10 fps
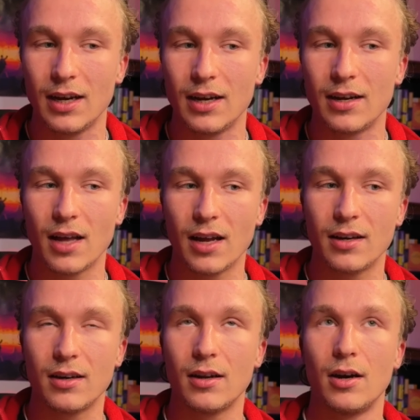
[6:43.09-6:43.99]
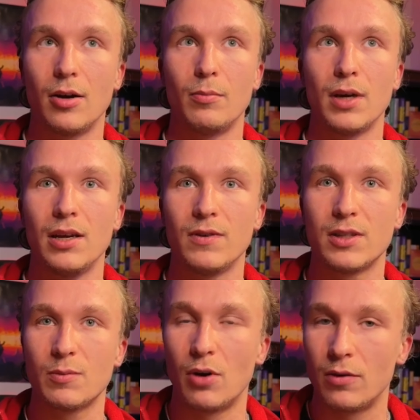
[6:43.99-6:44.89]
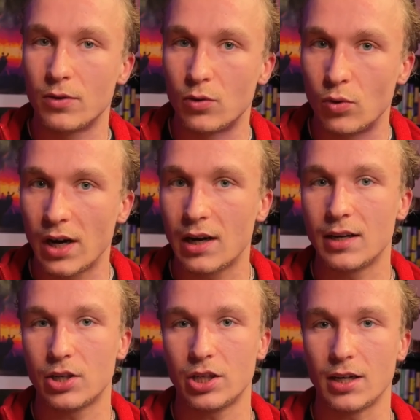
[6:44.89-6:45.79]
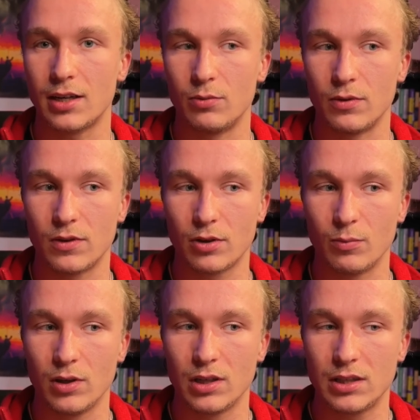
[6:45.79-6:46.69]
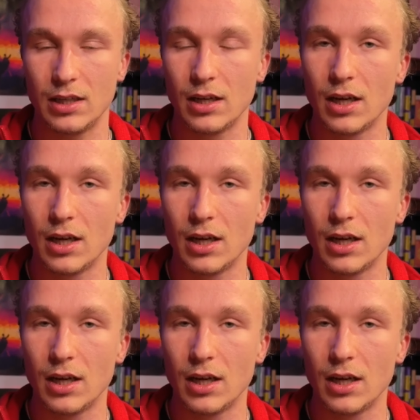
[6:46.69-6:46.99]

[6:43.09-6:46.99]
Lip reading: then if it's more of a regular check-in with the community,